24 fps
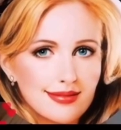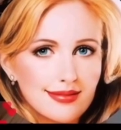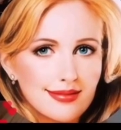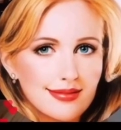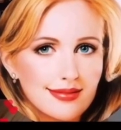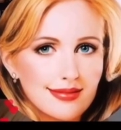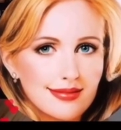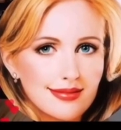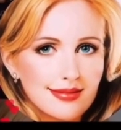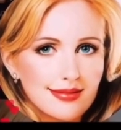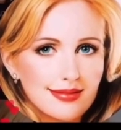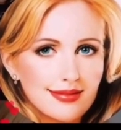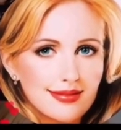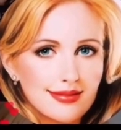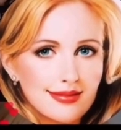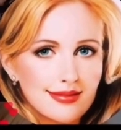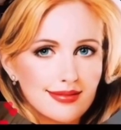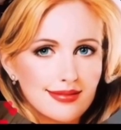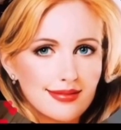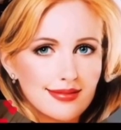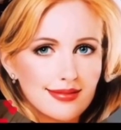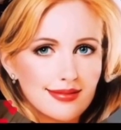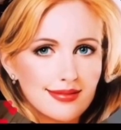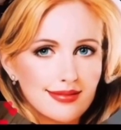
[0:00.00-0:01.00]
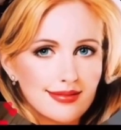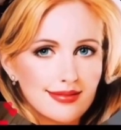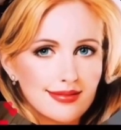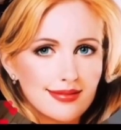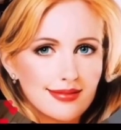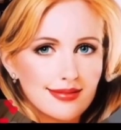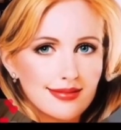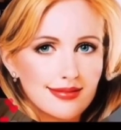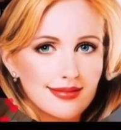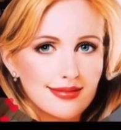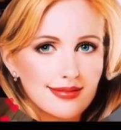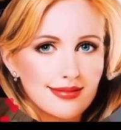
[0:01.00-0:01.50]

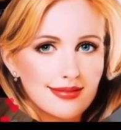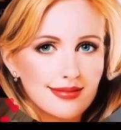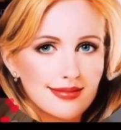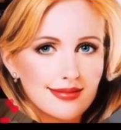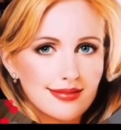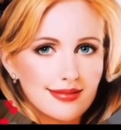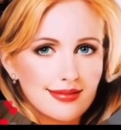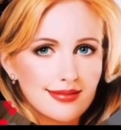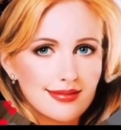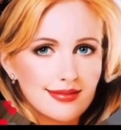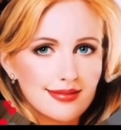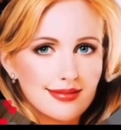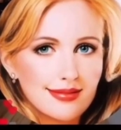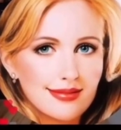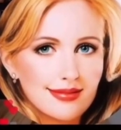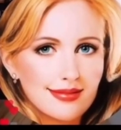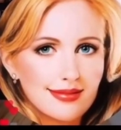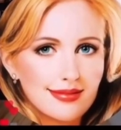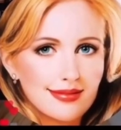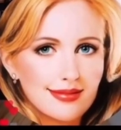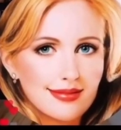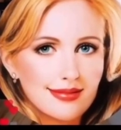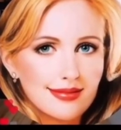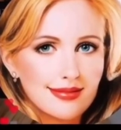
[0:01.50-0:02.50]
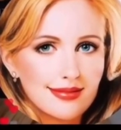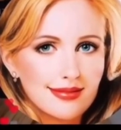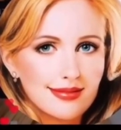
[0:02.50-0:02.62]
Nobody speaks.